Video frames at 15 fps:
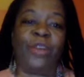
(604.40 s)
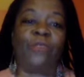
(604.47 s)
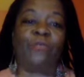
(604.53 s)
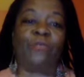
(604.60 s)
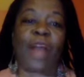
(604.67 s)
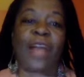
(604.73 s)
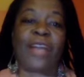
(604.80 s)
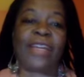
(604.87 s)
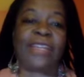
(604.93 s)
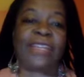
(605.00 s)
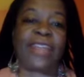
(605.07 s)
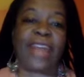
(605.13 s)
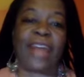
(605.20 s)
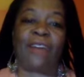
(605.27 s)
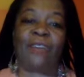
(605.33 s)
Writing
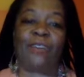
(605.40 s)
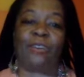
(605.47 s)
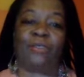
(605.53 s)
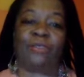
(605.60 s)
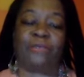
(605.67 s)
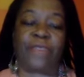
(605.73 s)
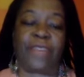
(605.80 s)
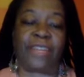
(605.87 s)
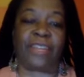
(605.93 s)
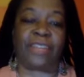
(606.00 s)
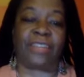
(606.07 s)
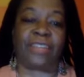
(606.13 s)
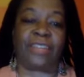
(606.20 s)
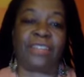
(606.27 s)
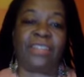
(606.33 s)
down your
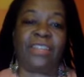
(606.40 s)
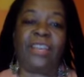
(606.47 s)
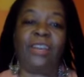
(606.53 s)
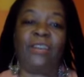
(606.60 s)
feelings,